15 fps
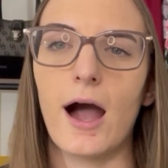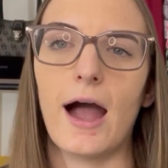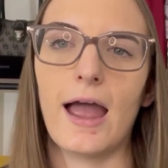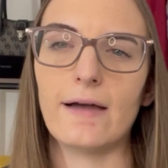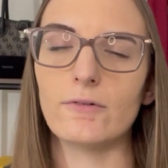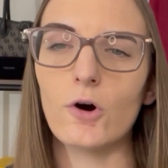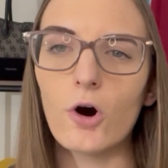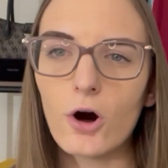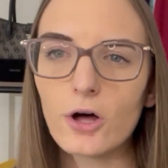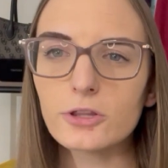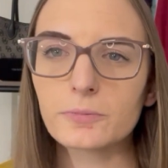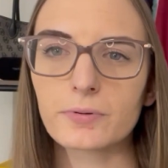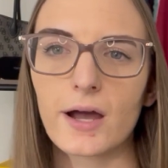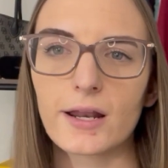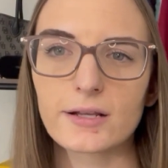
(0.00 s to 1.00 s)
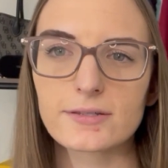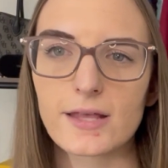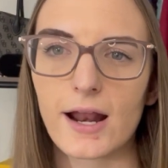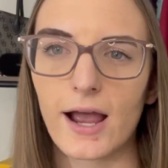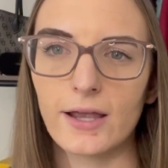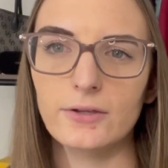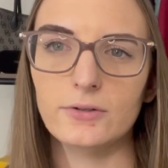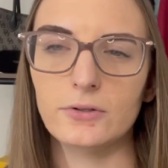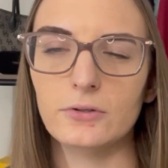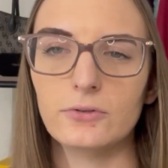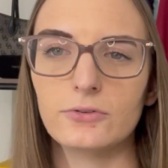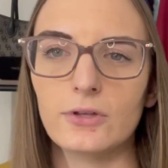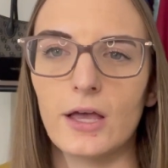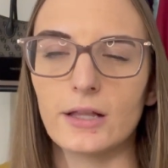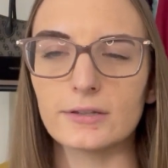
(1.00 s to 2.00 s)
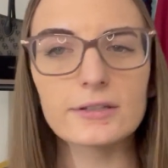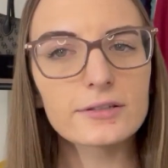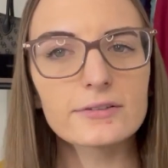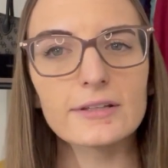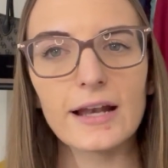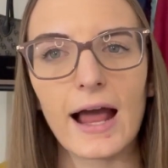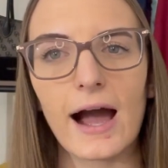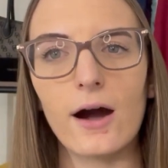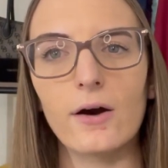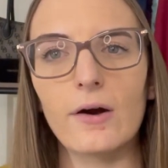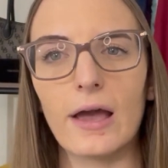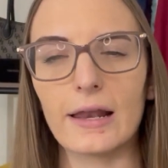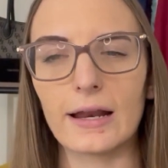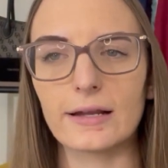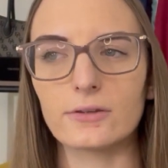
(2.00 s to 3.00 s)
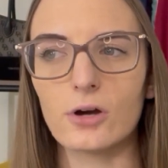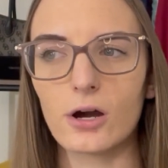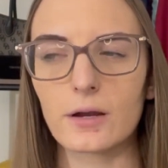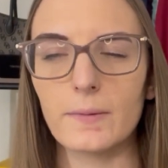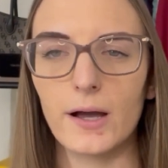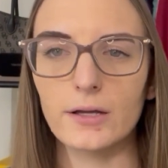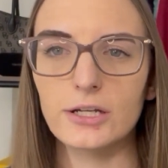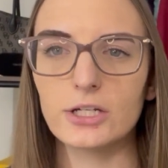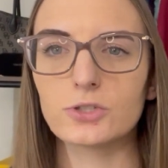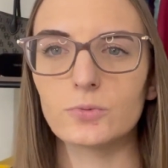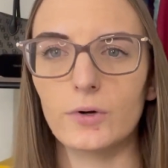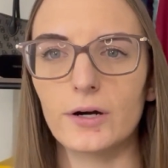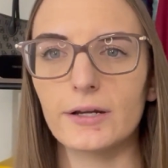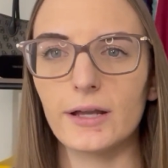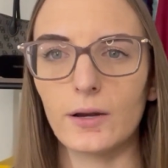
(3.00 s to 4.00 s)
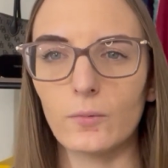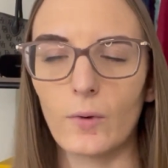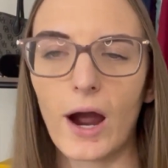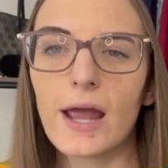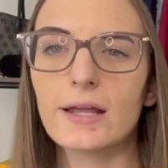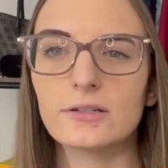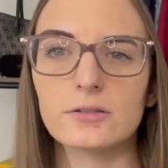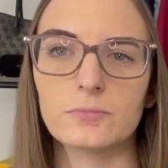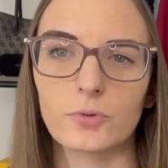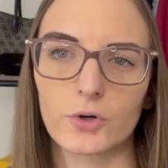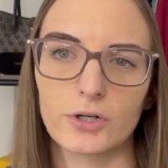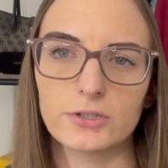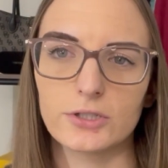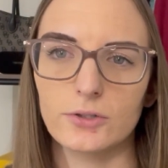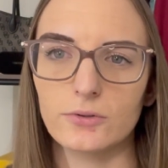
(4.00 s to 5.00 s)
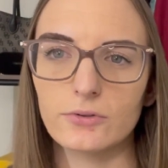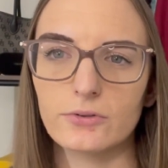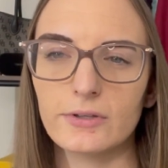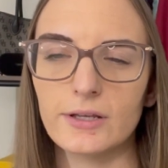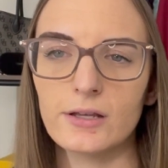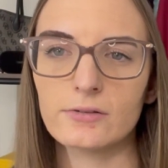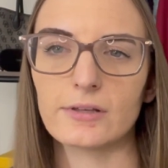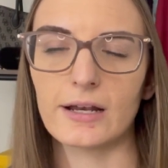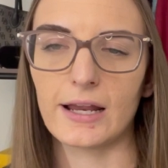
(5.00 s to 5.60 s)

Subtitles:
I have all the products that I use listed out, and I talk about each one and why it's important to use these.